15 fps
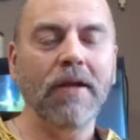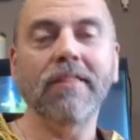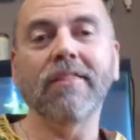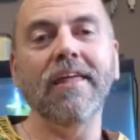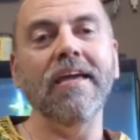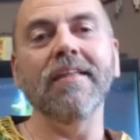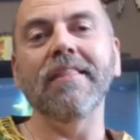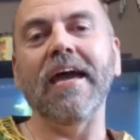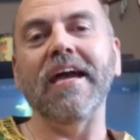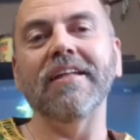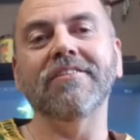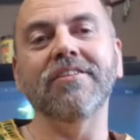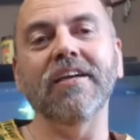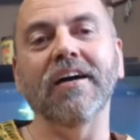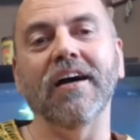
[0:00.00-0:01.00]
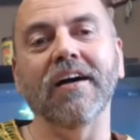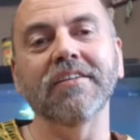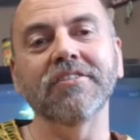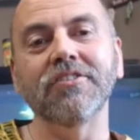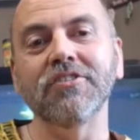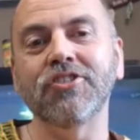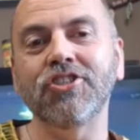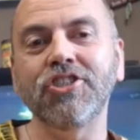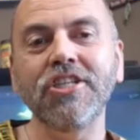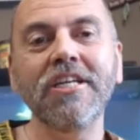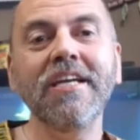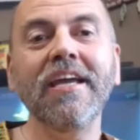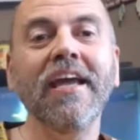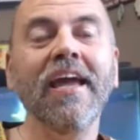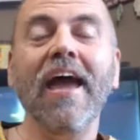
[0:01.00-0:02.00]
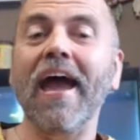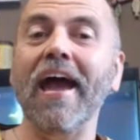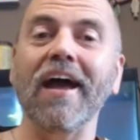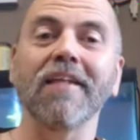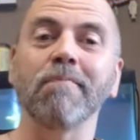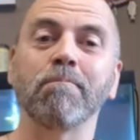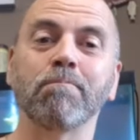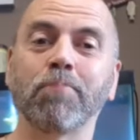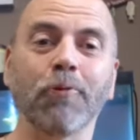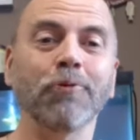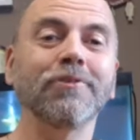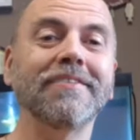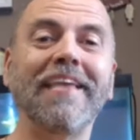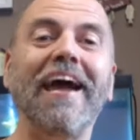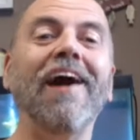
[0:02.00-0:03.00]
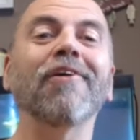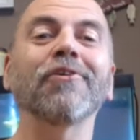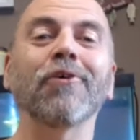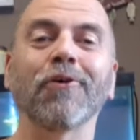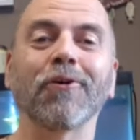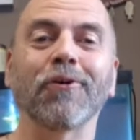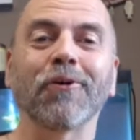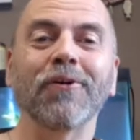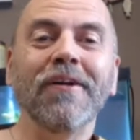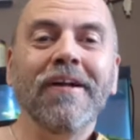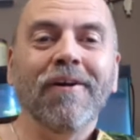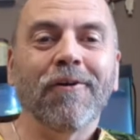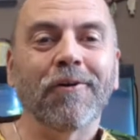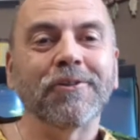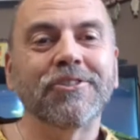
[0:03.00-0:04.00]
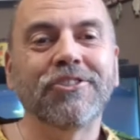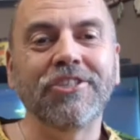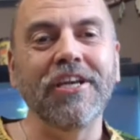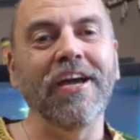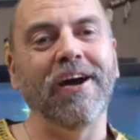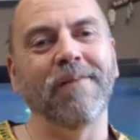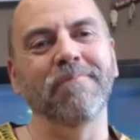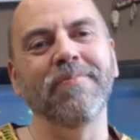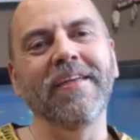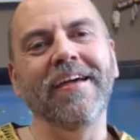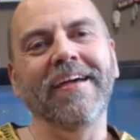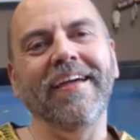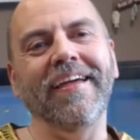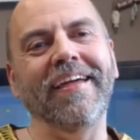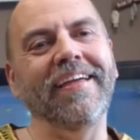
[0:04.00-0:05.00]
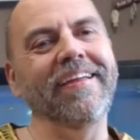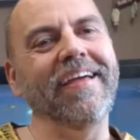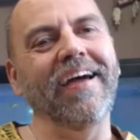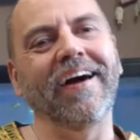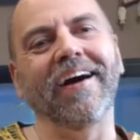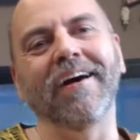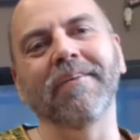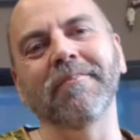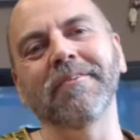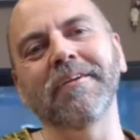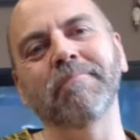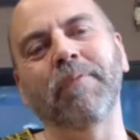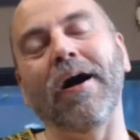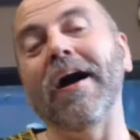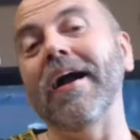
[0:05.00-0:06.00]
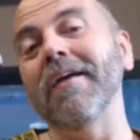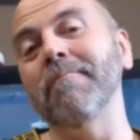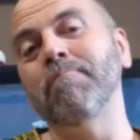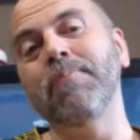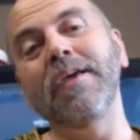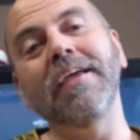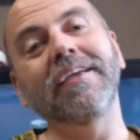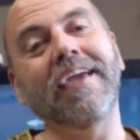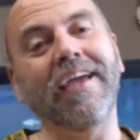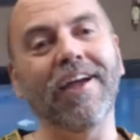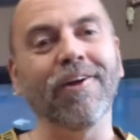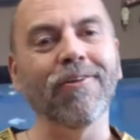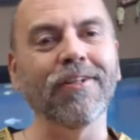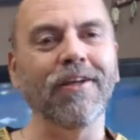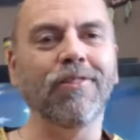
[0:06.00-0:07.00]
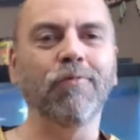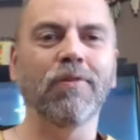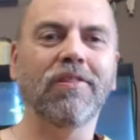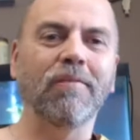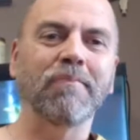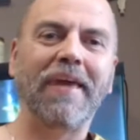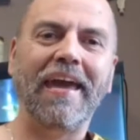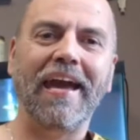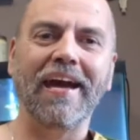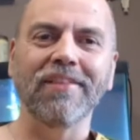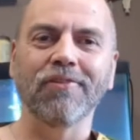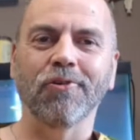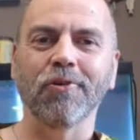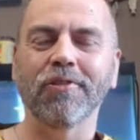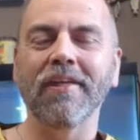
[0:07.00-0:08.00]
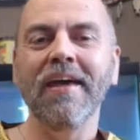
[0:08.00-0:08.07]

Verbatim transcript: saying that uh, she had burnt down her her gym in, uh, by being careless with some candles,